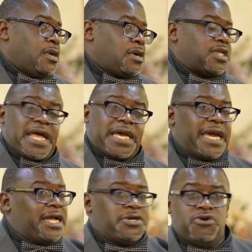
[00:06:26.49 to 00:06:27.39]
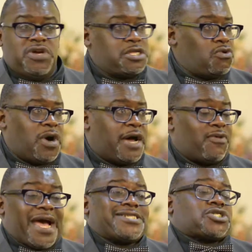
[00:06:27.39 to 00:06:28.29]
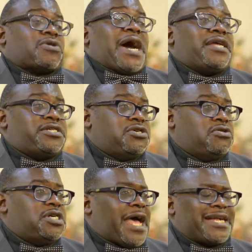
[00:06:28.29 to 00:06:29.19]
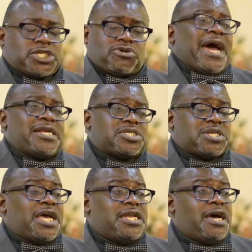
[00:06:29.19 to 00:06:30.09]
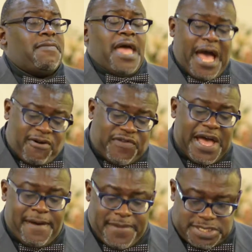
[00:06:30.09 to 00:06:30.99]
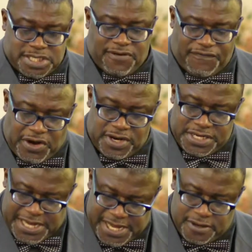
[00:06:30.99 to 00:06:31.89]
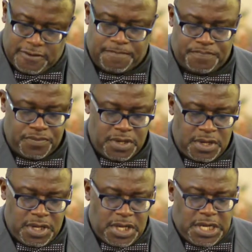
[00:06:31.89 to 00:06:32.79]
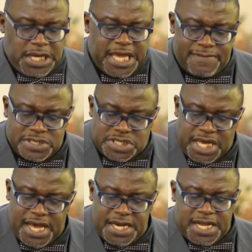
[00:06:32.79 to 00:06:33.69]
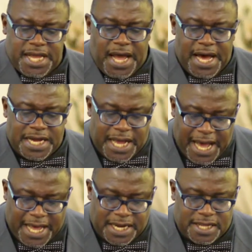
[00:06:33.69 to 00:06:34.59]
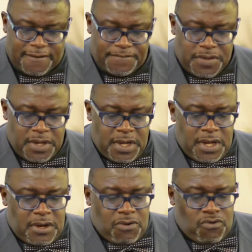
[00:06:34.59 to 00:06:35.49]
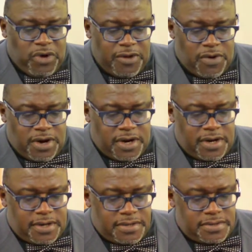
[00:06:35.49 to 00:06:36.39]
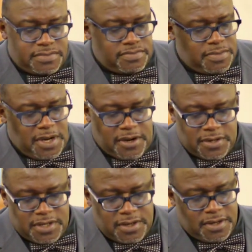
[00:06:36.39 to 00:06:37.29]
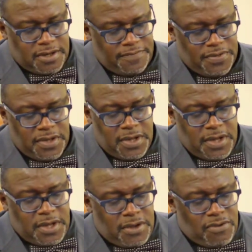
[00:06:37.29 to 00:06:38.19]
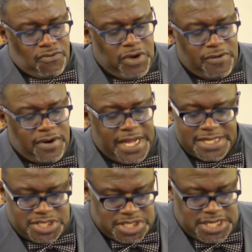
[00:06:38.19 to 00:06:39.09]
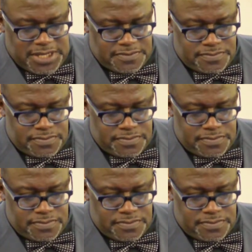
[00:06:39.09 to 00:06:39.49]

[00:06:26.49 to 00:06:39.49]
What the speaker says: Because I can't do either one. When I try to do it, I try to stand up, I find myself falling down. He even said that ungodly, we were, oh Lord, we were in sin.